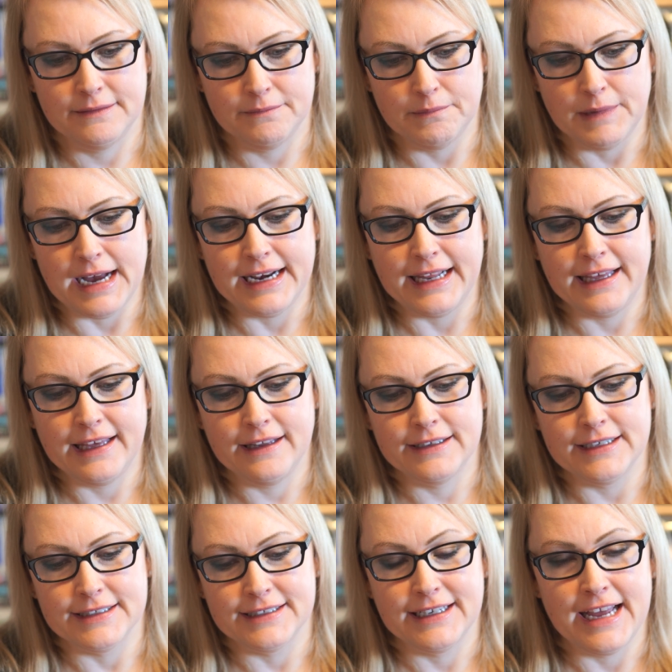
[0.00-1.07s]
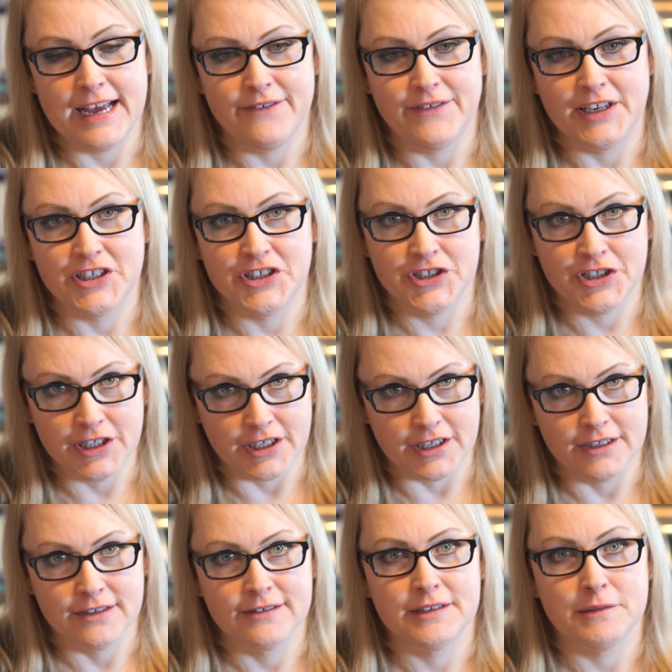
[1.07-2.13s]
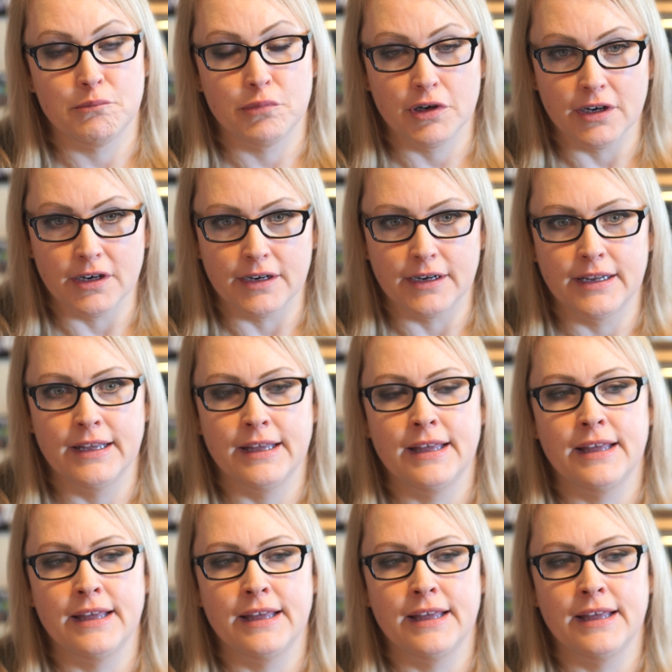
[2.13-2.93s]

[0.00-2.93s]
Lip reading: body doesn't have any sugar to burn,